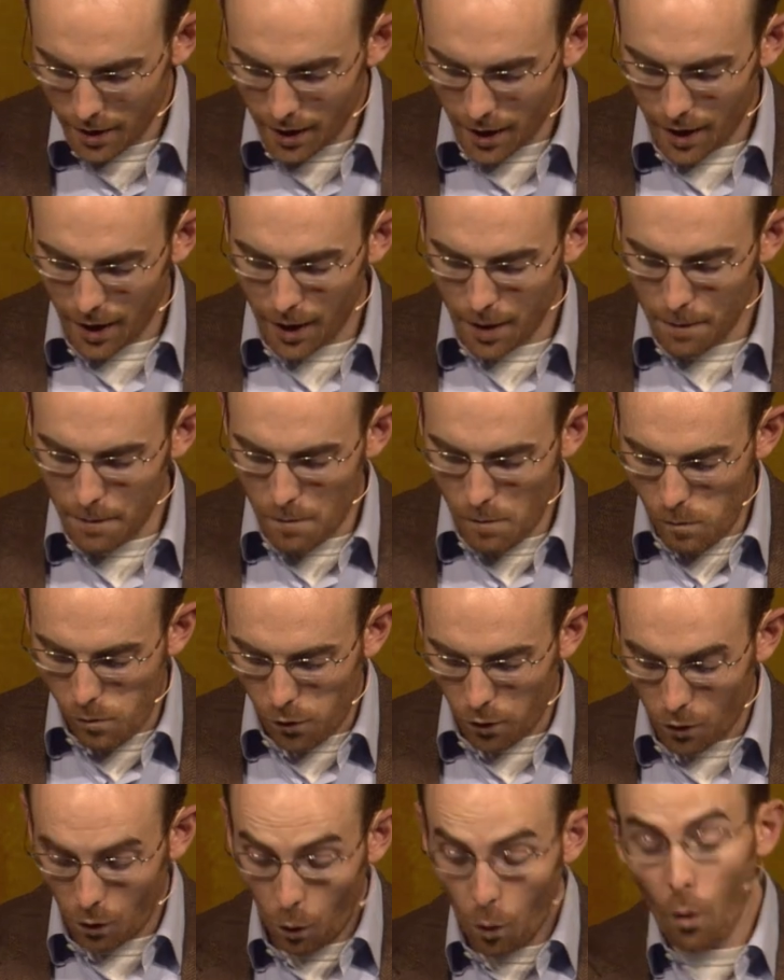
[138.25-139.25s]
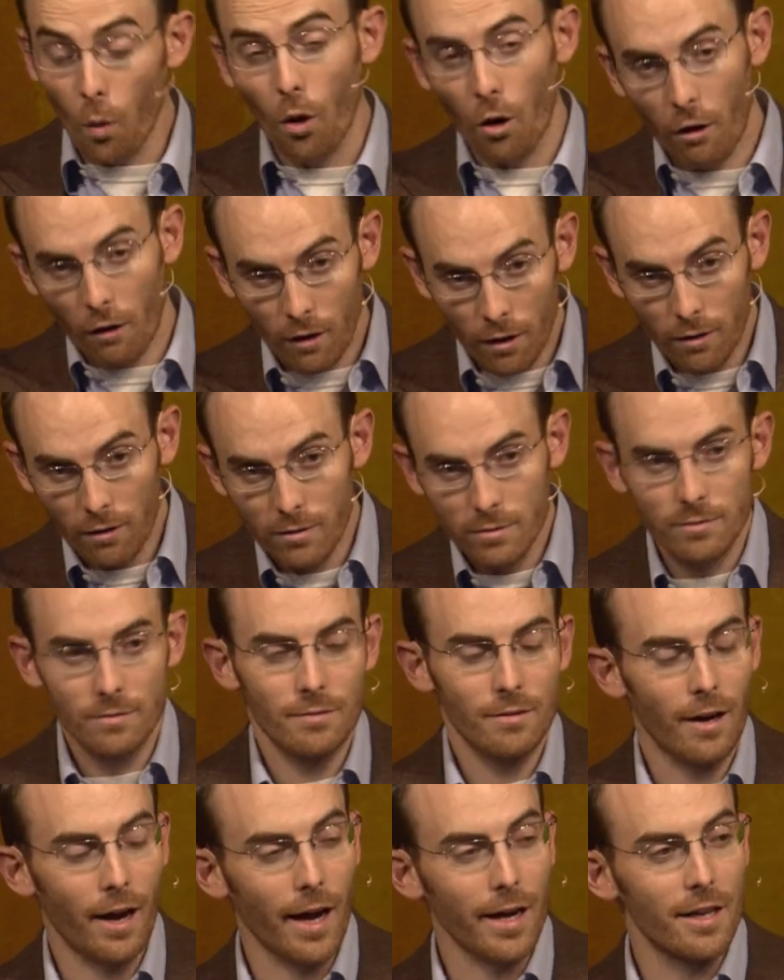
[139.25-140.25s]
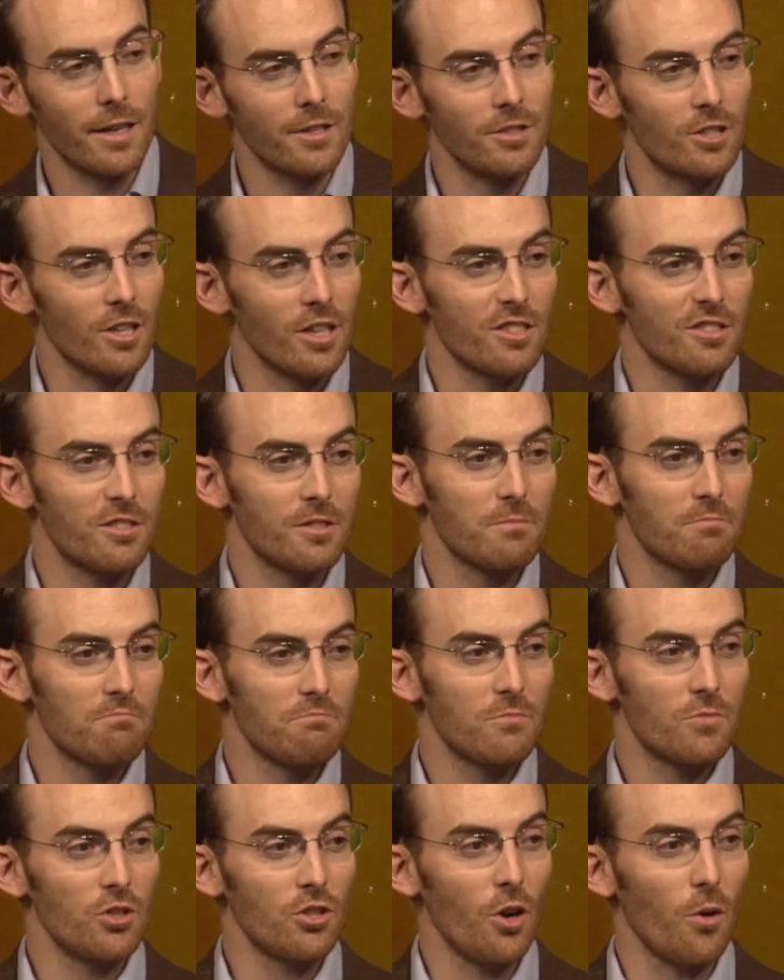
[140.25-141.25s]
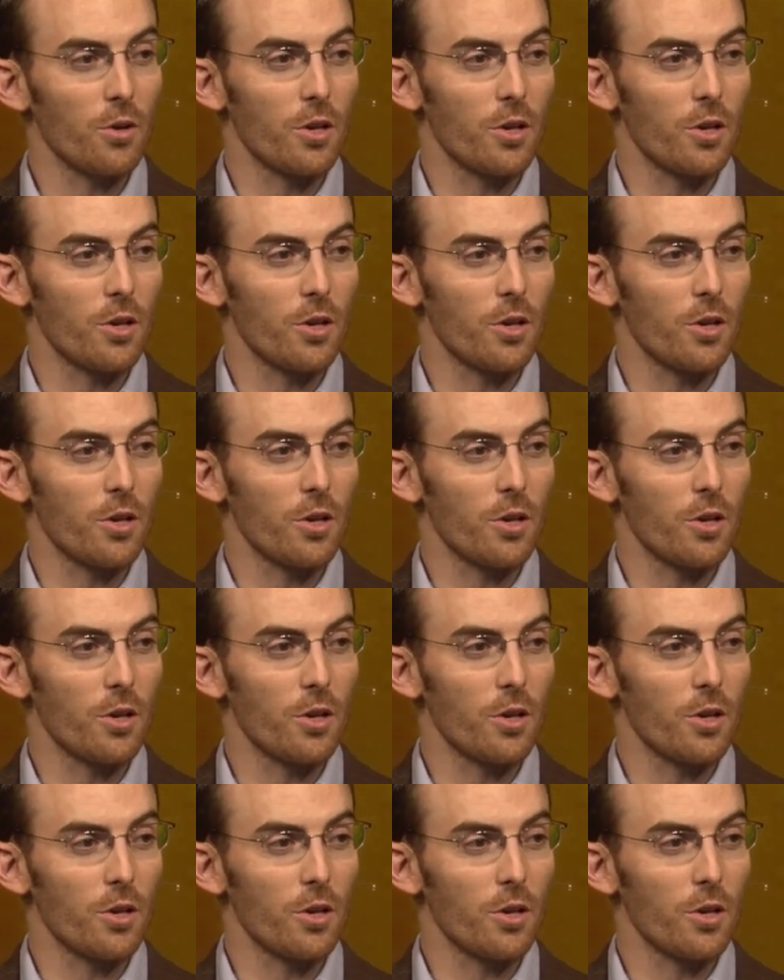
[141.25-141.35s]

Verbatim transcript: Um, or I could just show